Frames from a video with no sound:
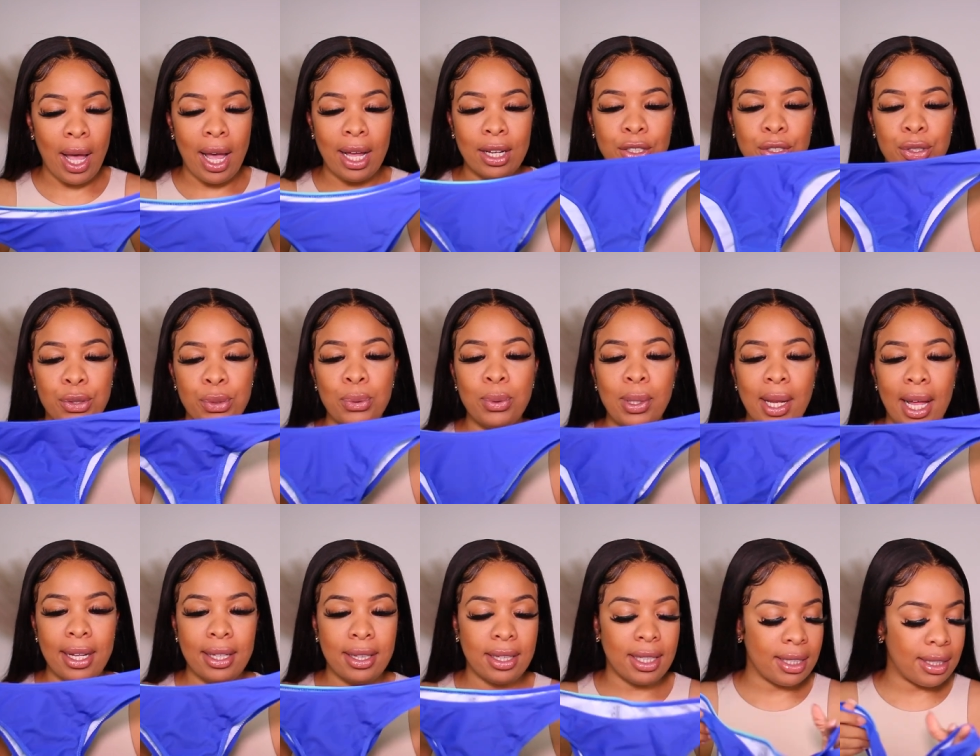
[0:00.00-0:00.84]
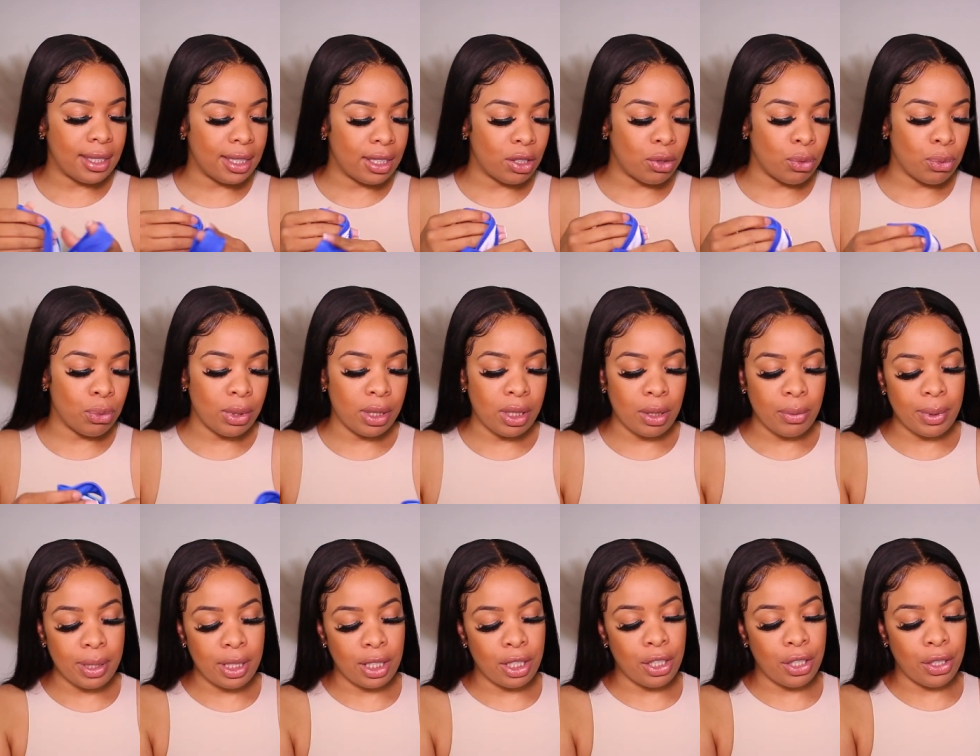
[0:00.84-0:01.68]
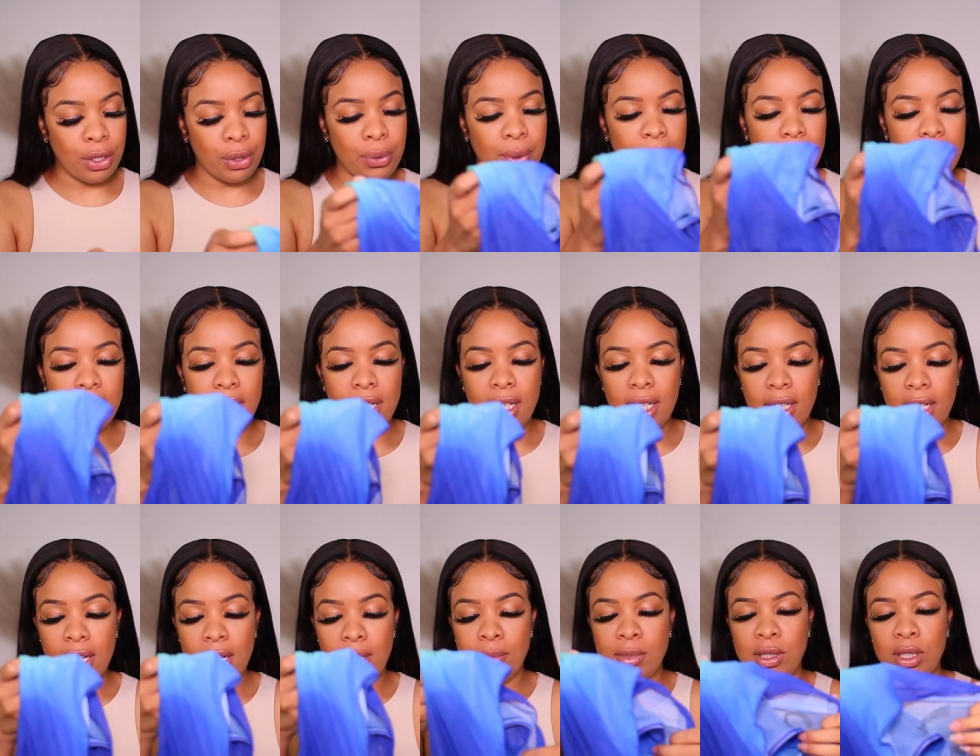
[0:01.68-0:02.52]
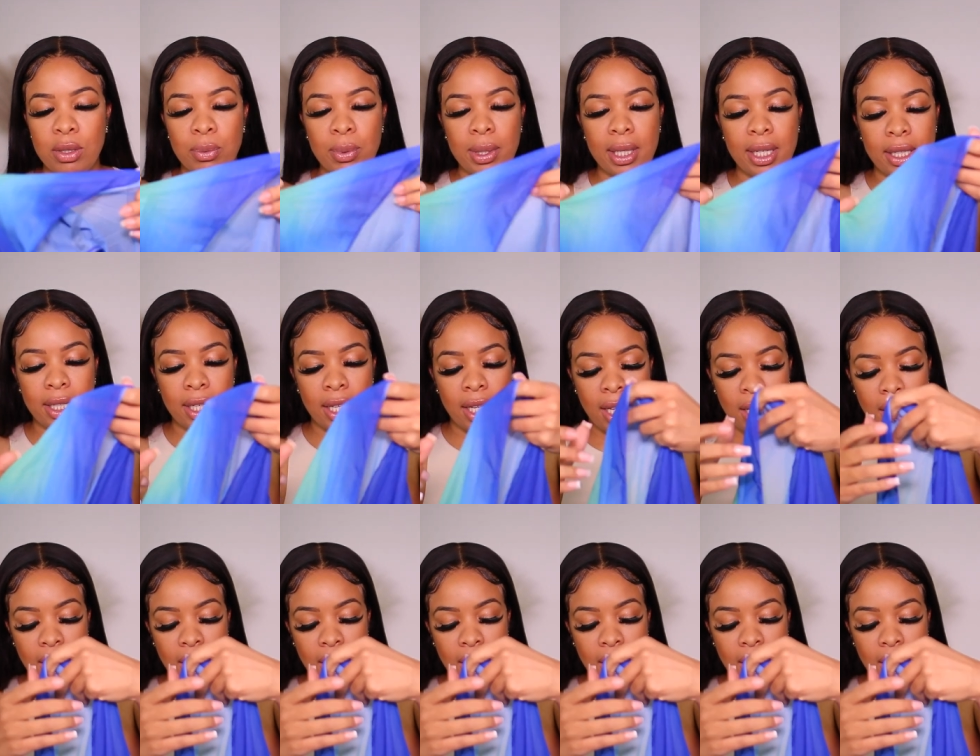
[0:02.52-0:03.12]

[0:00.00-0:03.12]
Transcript: I do like this it's really really cute and then it comes with